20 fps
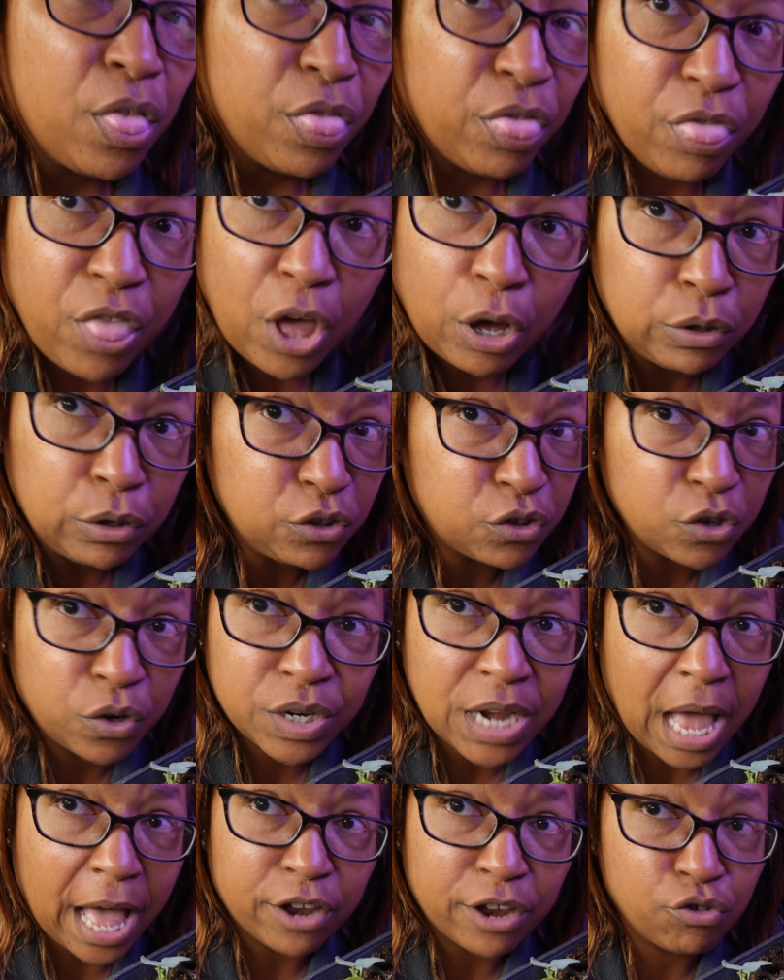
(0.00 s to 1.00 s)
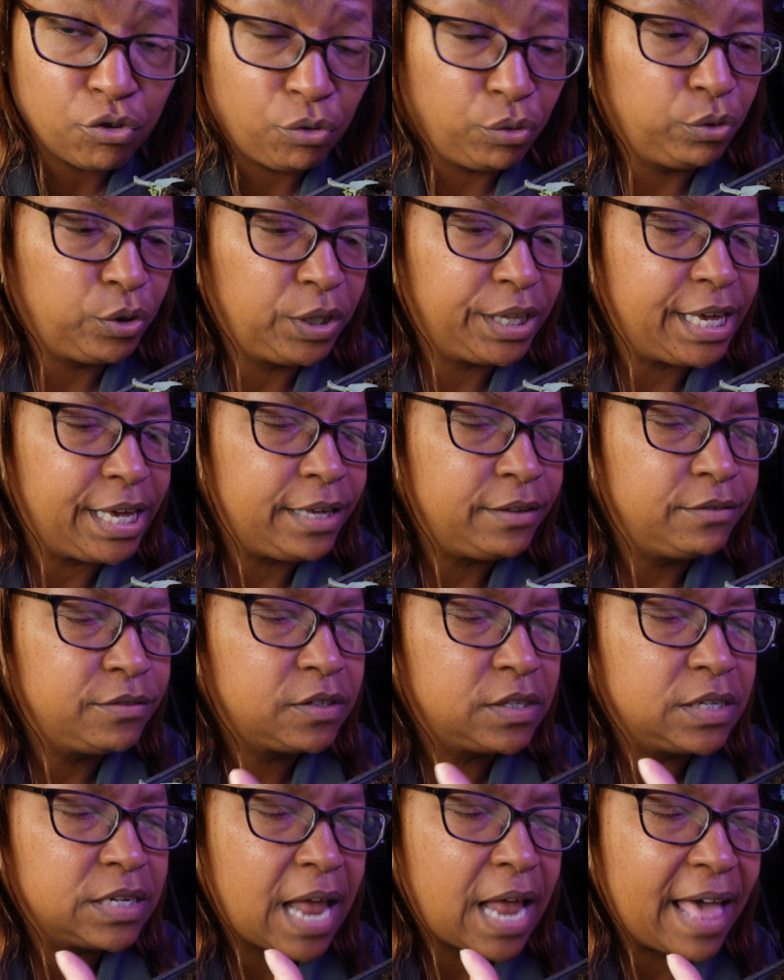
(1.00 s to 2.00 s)
Those are not true
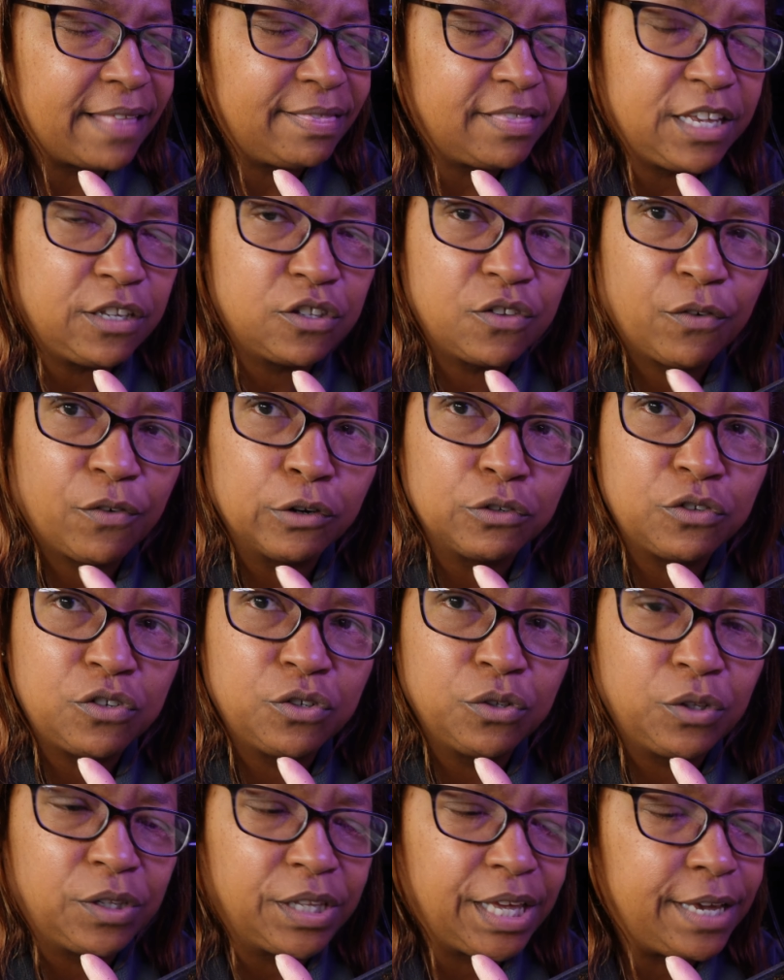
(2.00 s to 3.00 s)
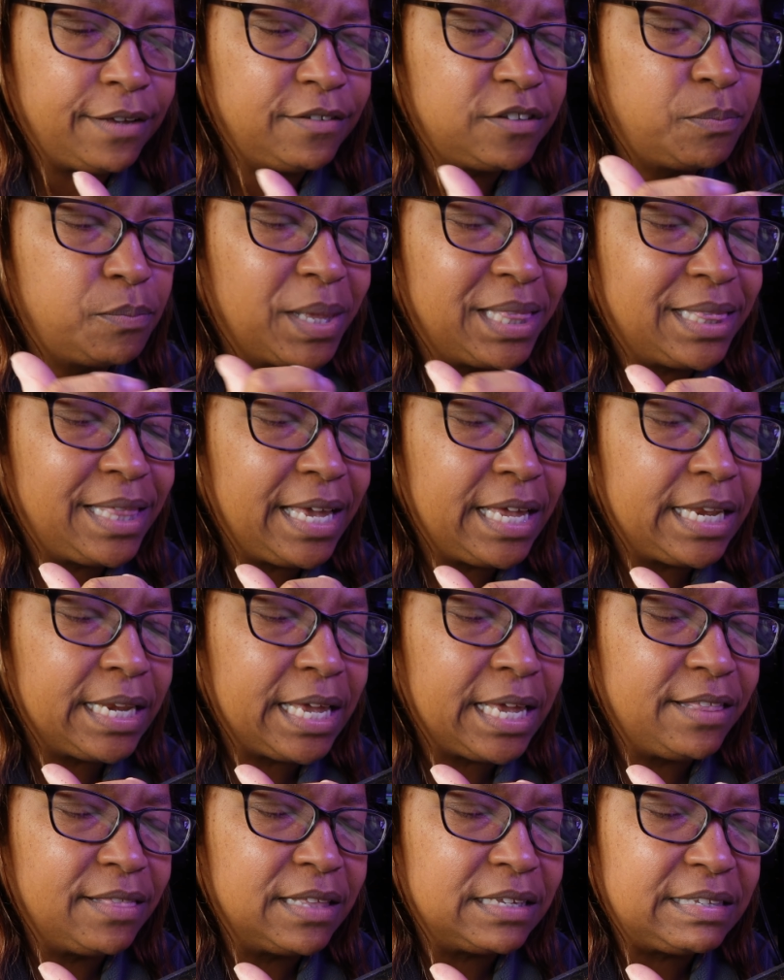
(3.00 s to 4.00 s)
leaves, not these first two leaves. But then
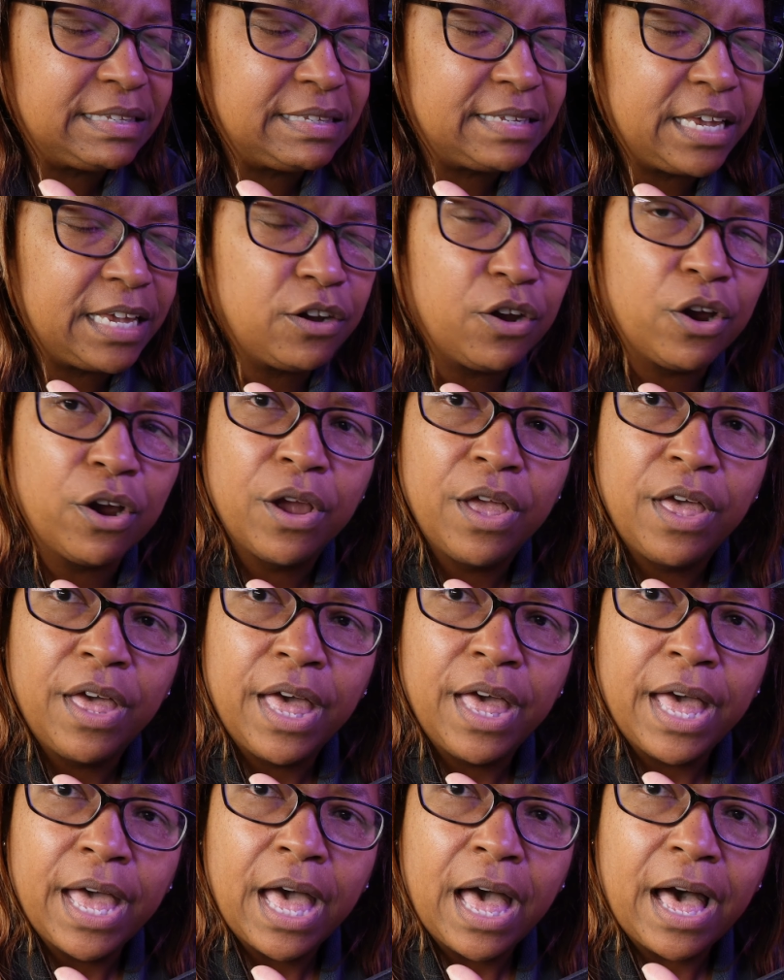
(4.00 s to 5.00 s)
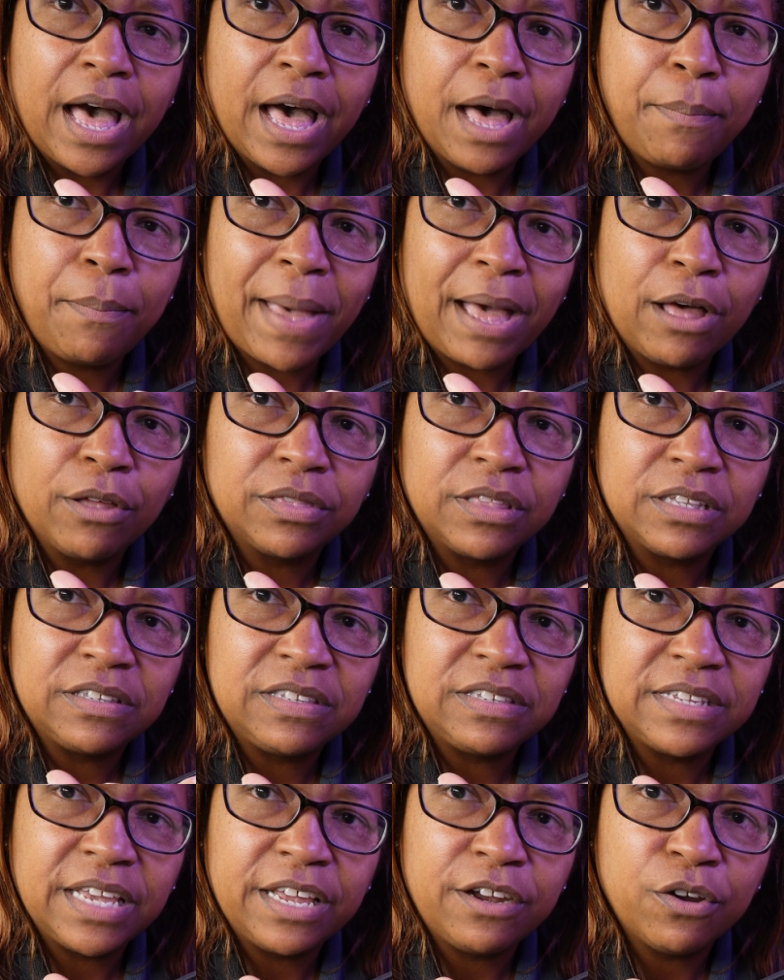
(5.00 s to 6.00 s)
in the center, up out the
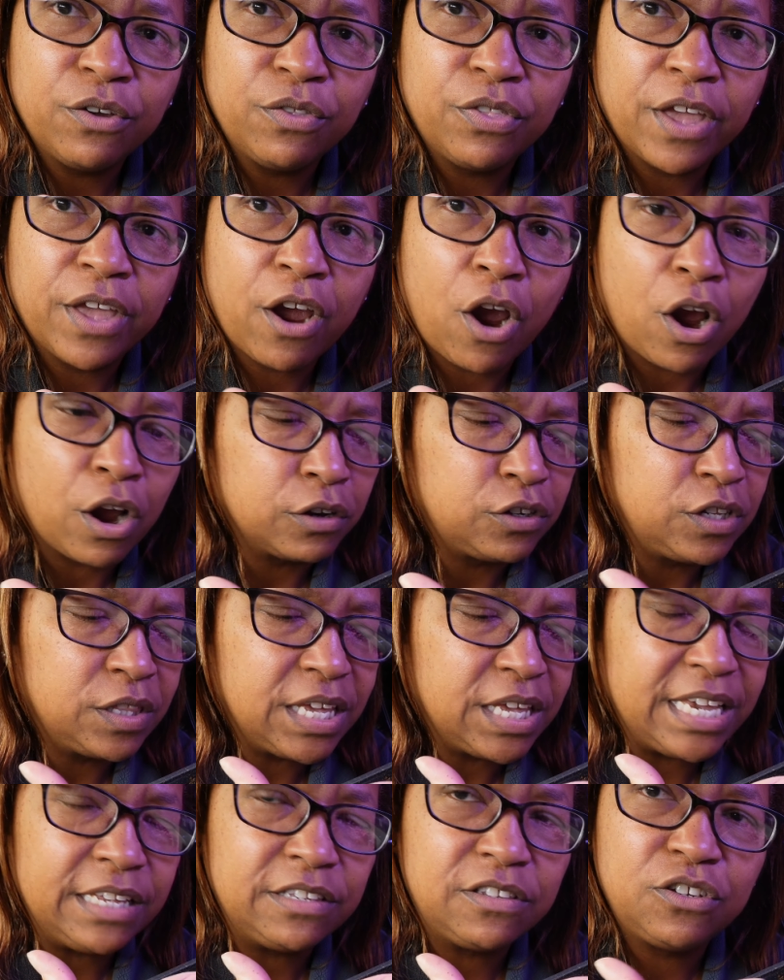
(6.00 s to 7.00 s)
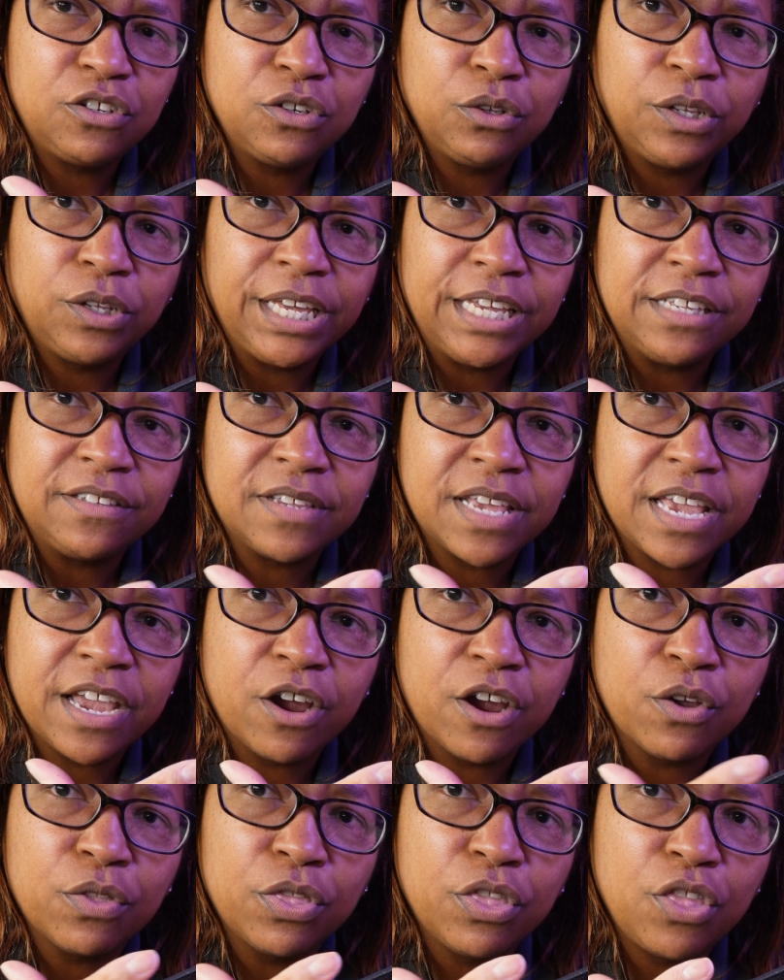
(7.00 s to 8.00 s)
center, there are these two leaves
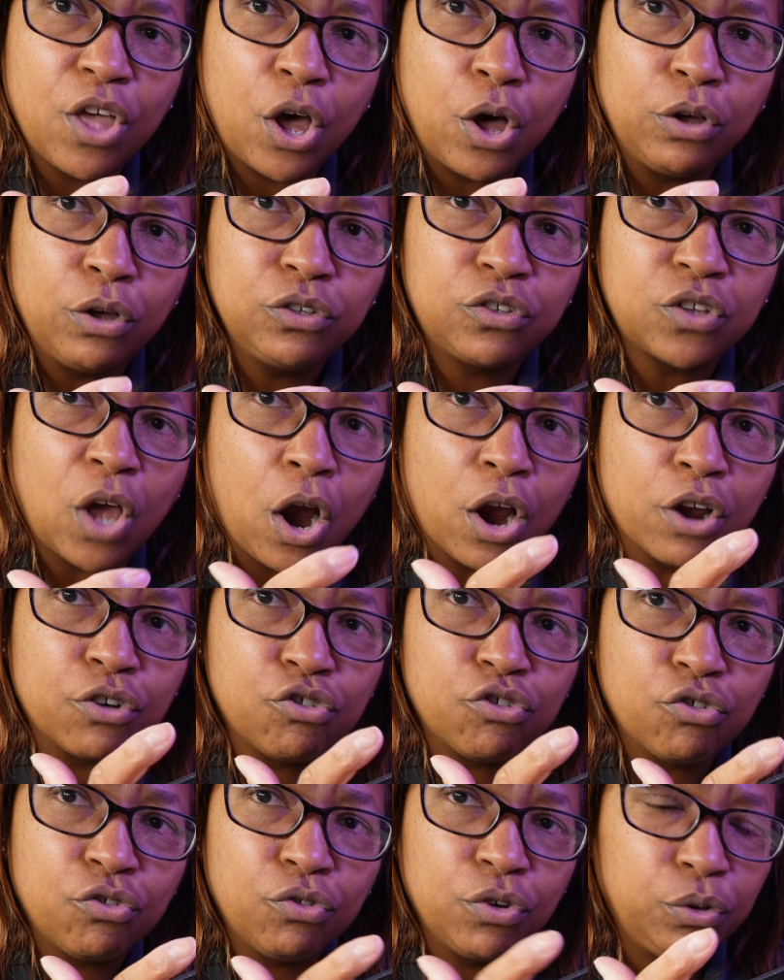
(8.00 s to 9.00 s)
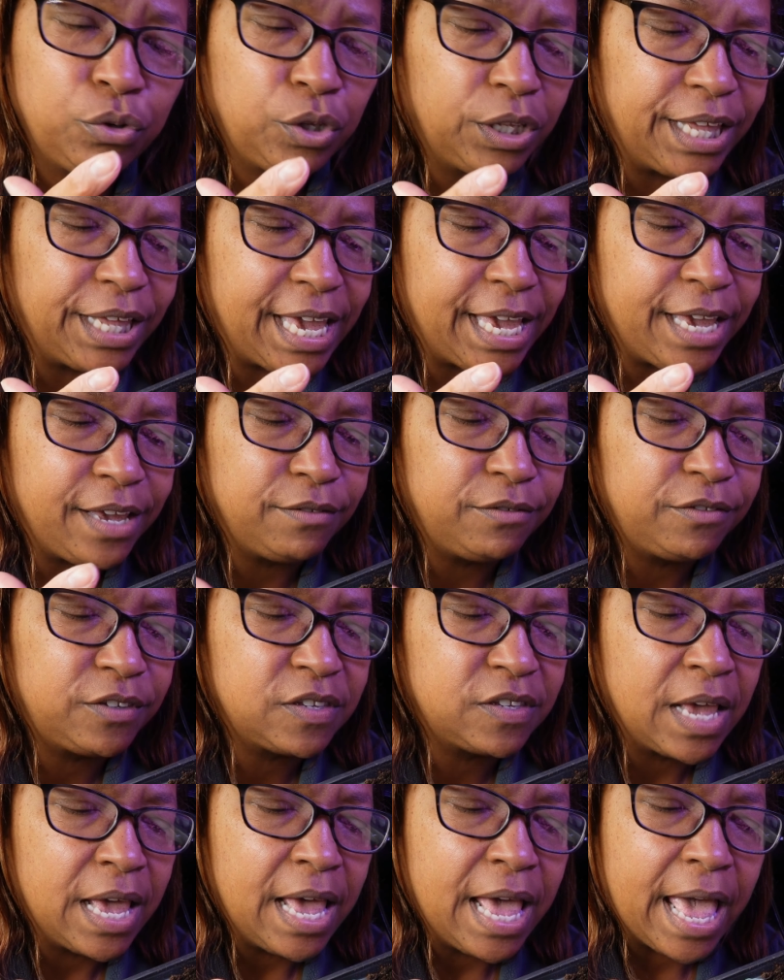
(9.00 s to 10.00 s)
here. Those are true
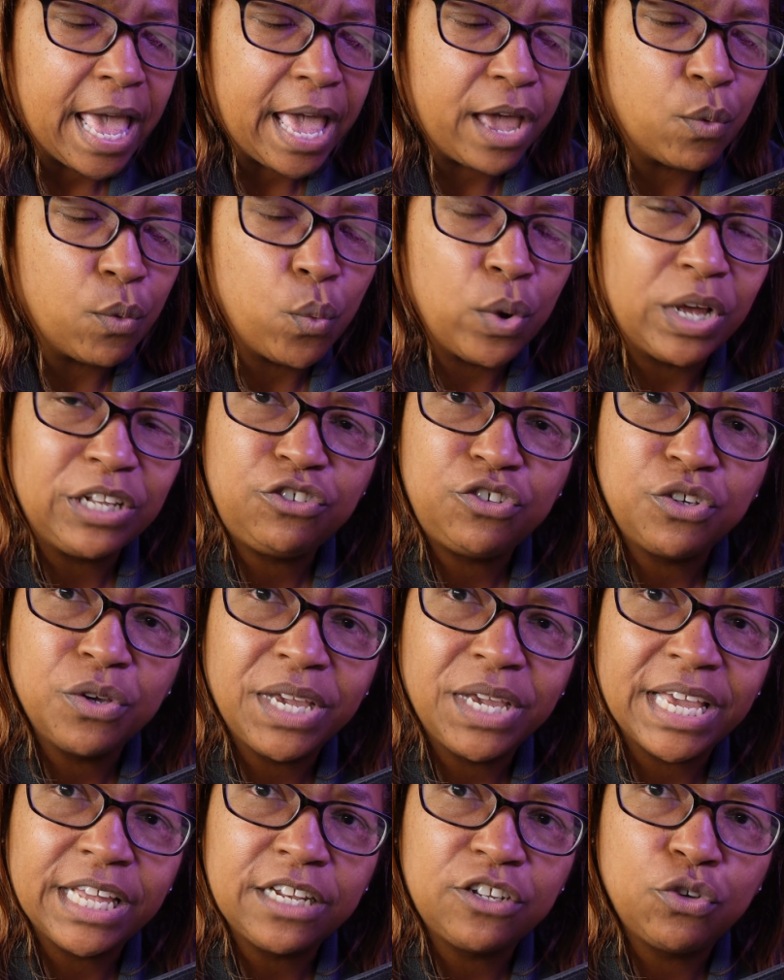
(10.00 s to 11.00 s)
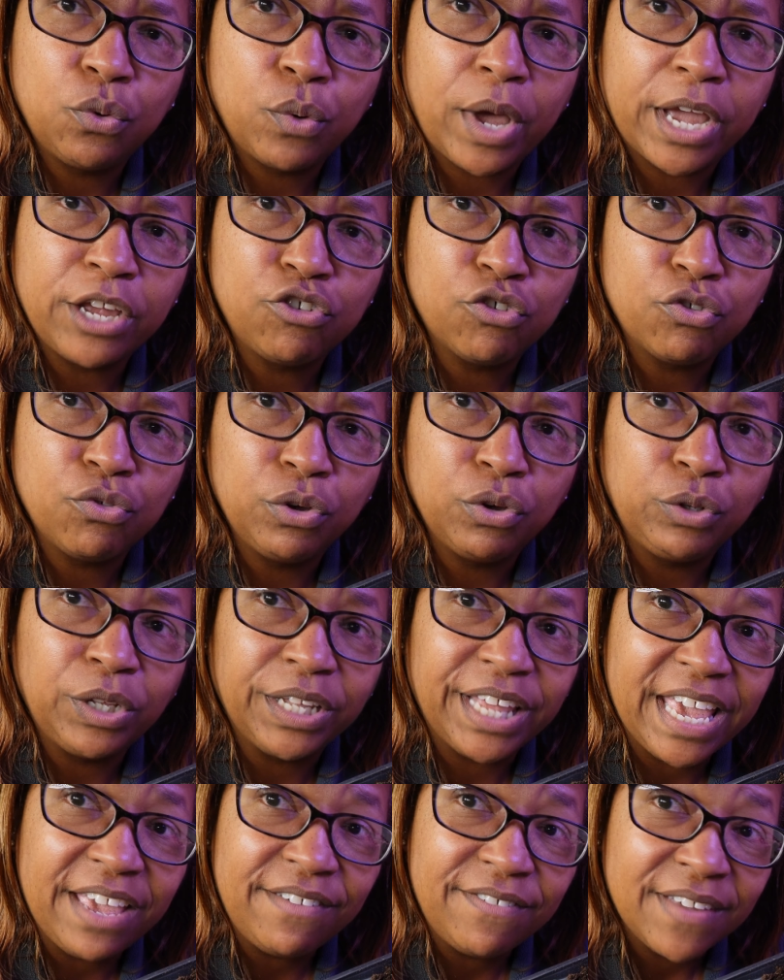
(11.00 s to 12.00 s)
leaves. And once you get to a true
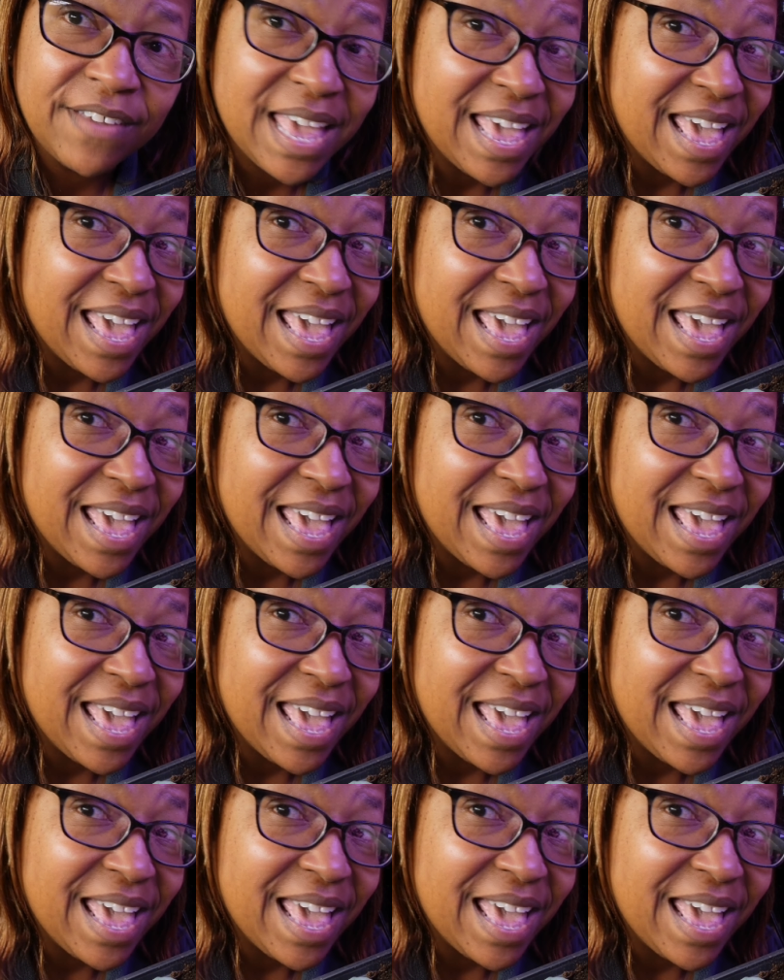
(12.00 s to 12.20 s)
leaf,